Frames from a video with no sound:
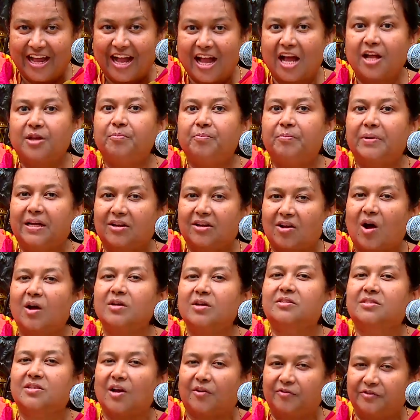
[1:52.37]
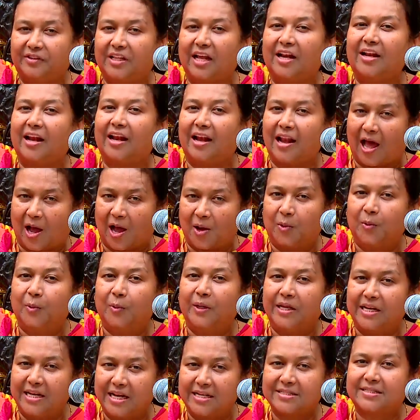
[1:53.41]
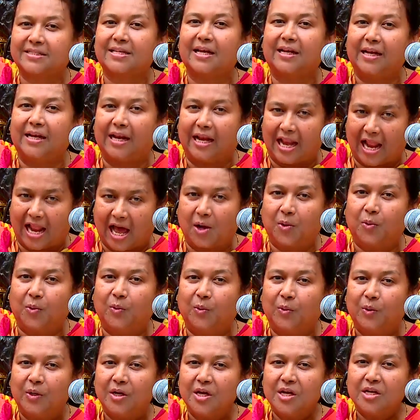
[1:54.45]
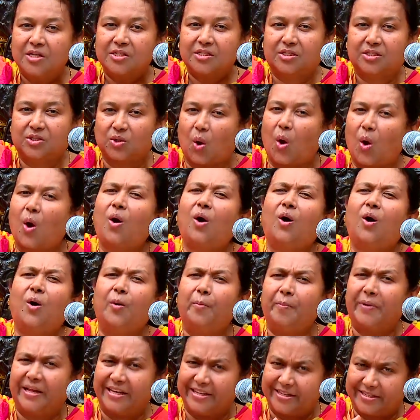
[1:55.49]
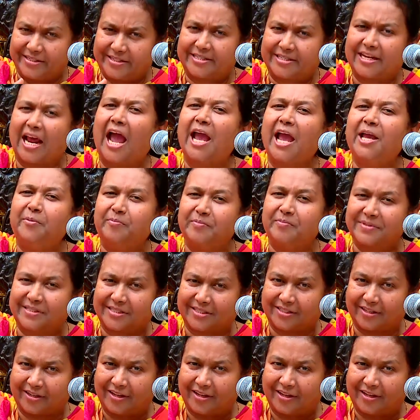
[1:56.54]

And because of that love, innocent love, so many times